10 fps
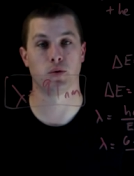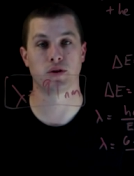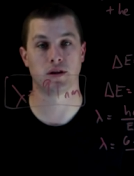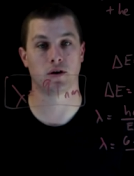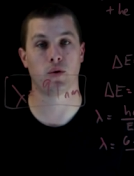but
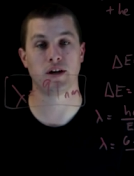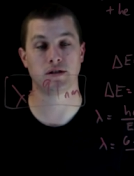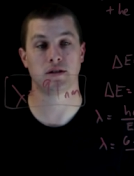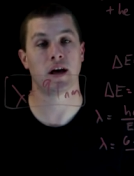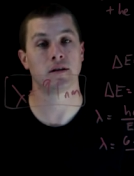with the
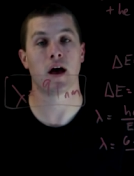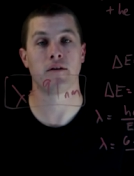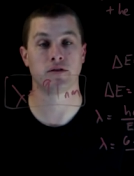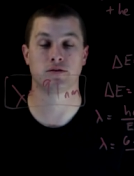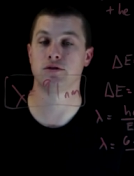equation that
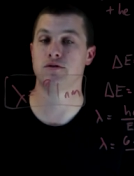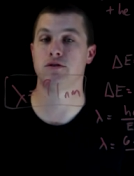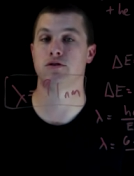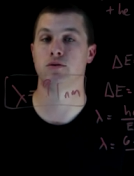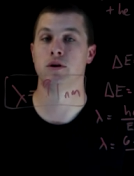I've introduced
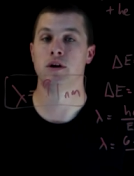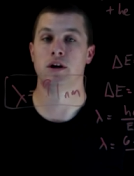you to,